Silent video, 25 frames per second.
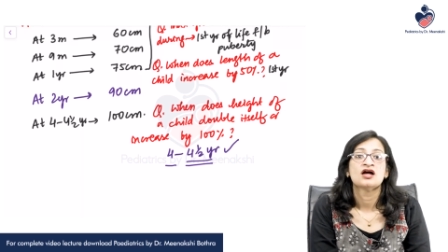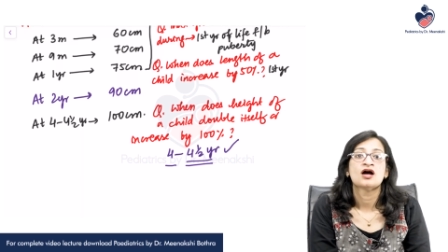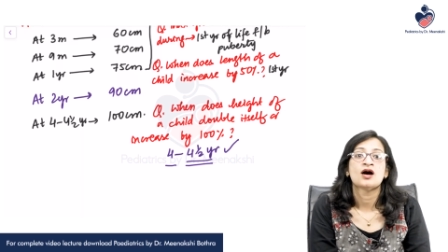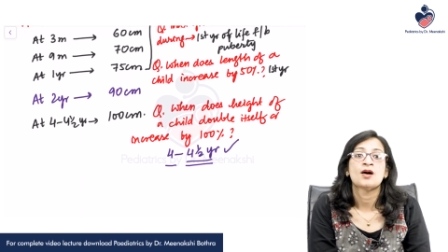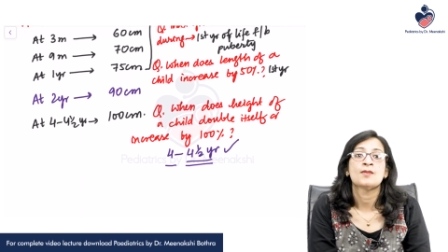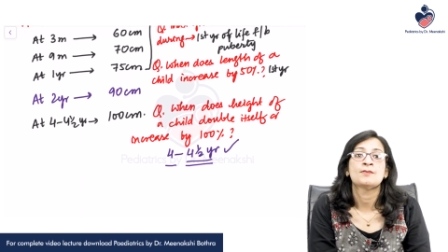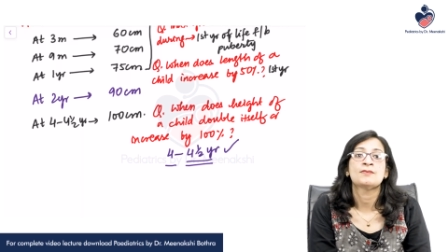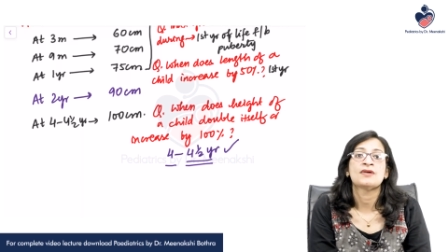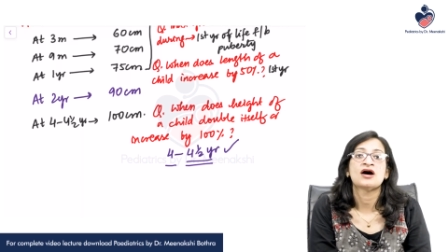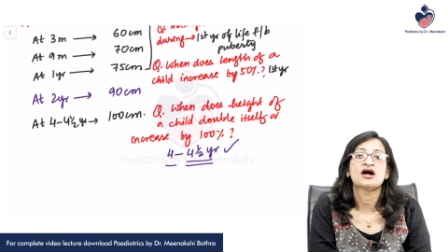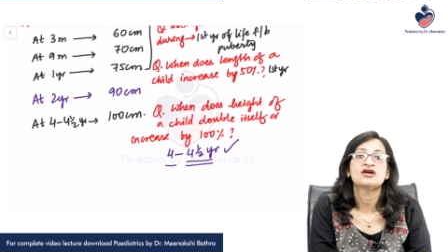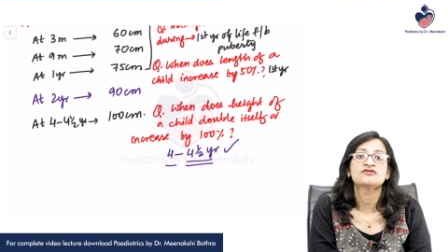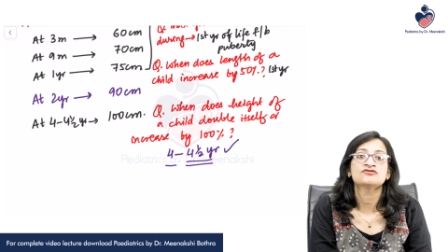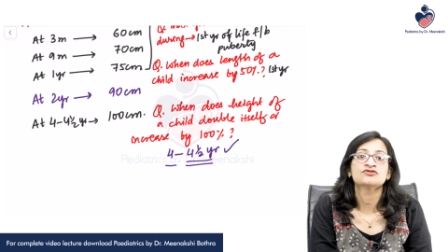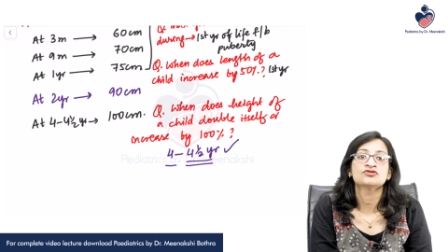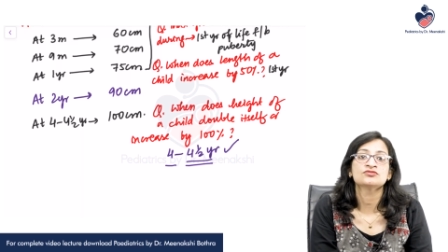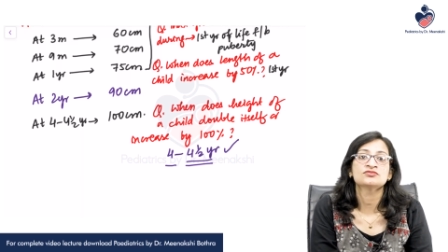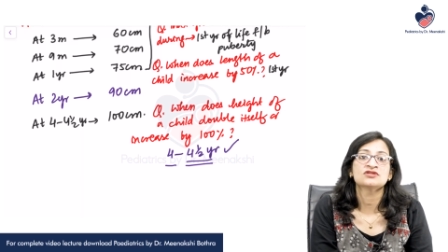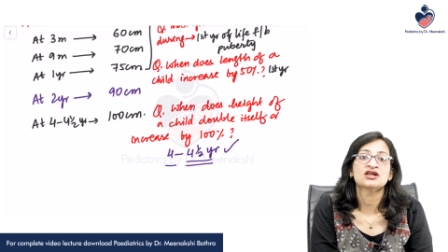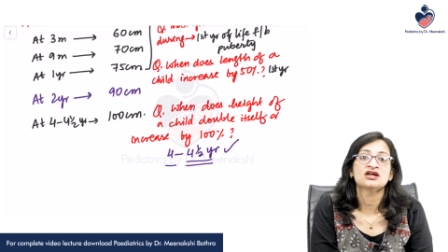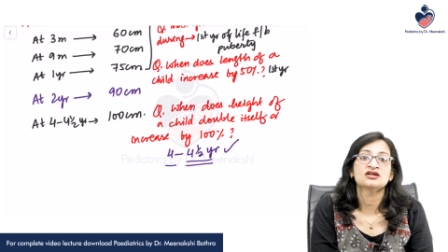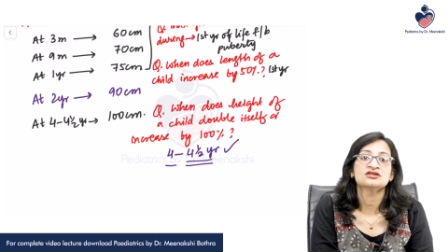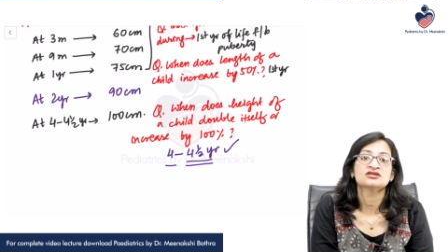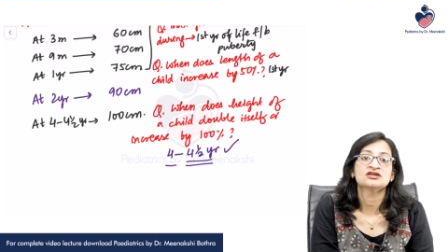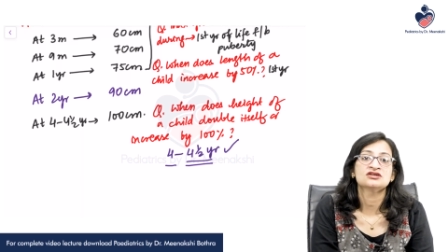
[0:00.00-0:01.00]
Apart from
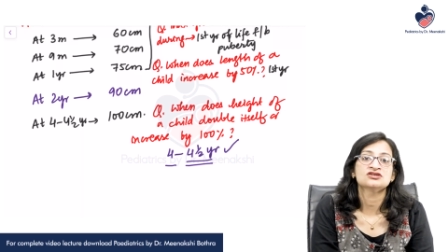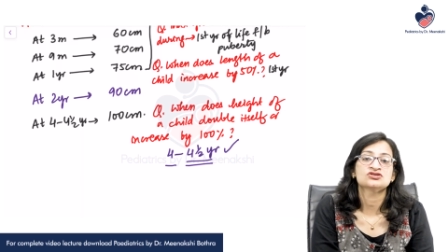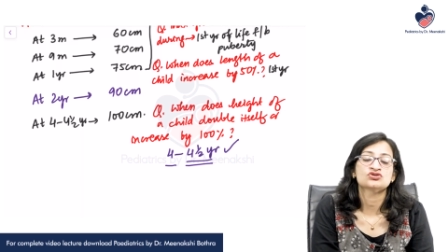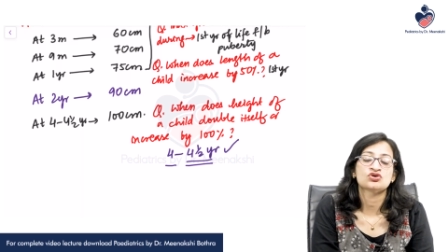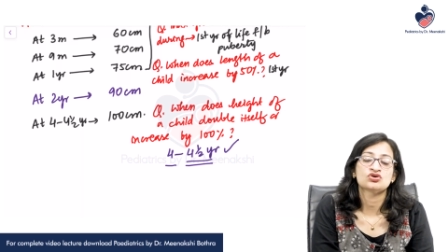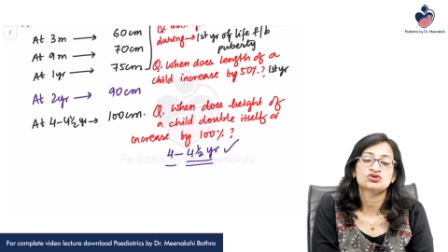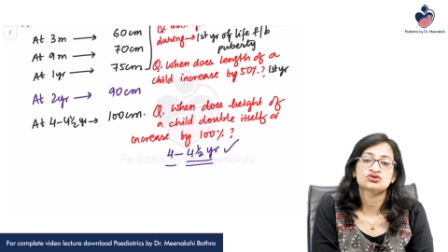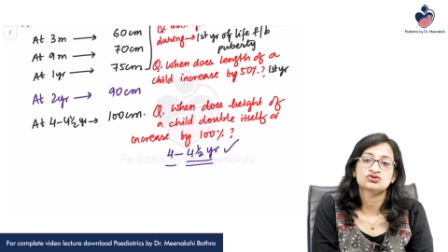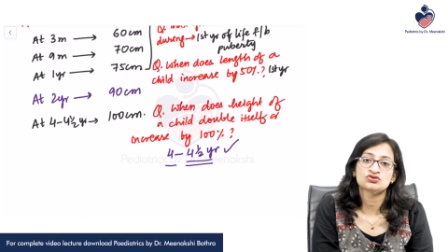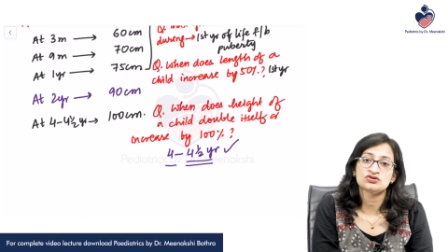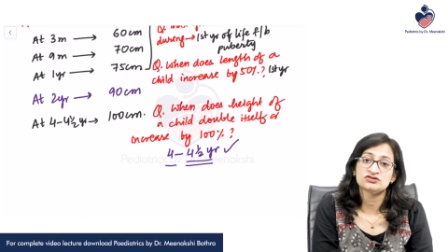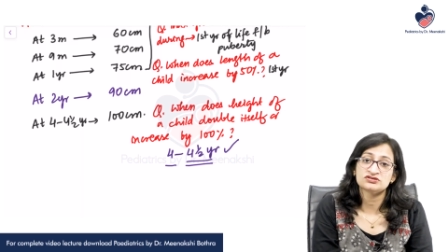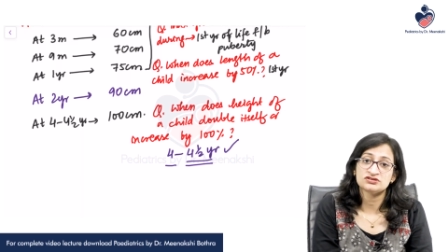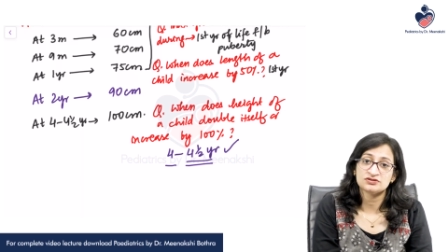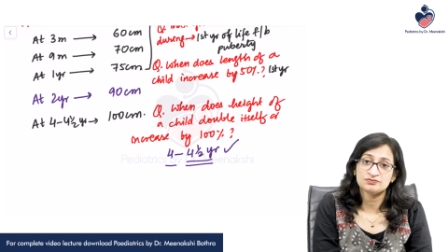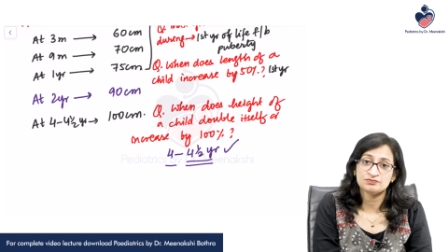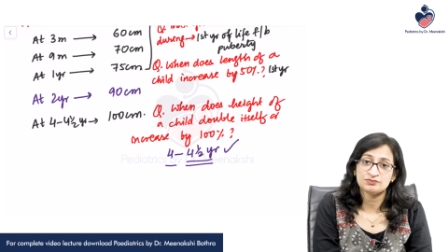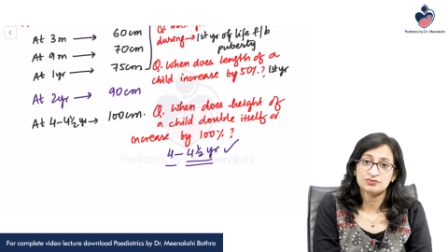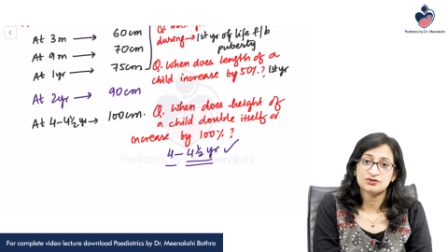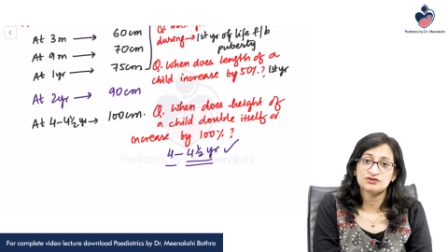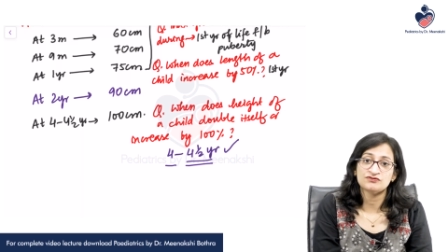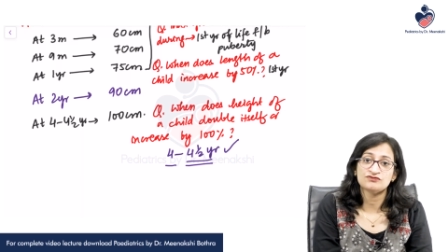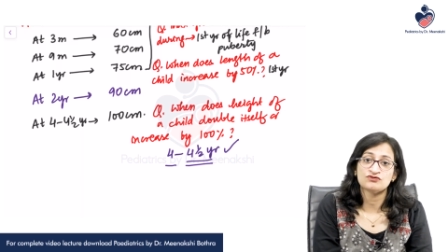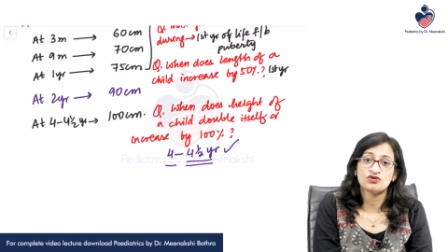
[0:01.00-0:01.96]
that, there's also a simple